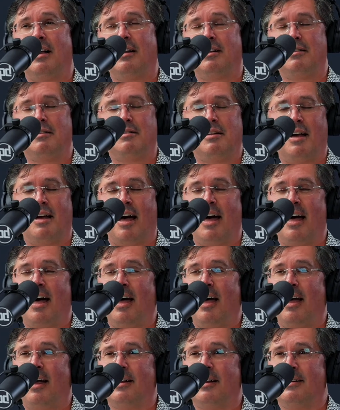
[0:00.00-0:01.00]

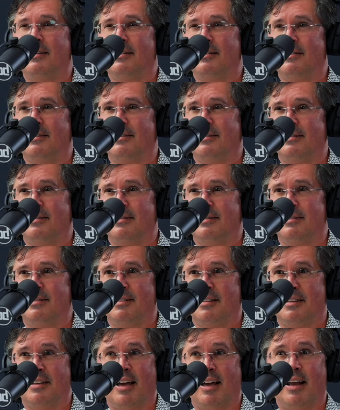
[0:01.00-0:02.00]
land
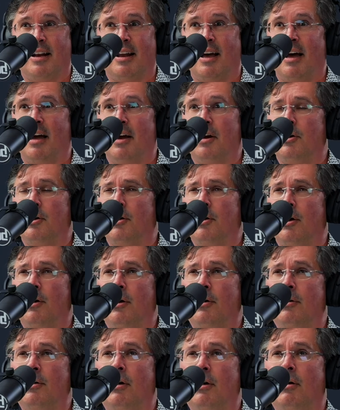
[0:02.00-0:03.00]
that I
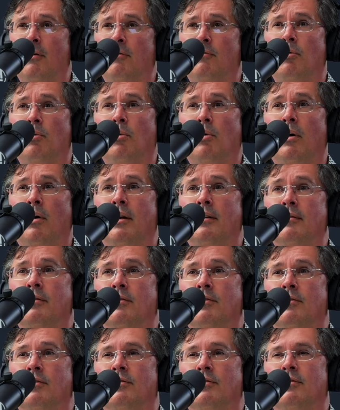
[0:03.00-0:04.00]
heard of
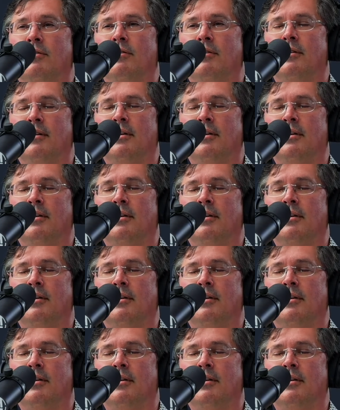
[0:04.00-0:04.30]
once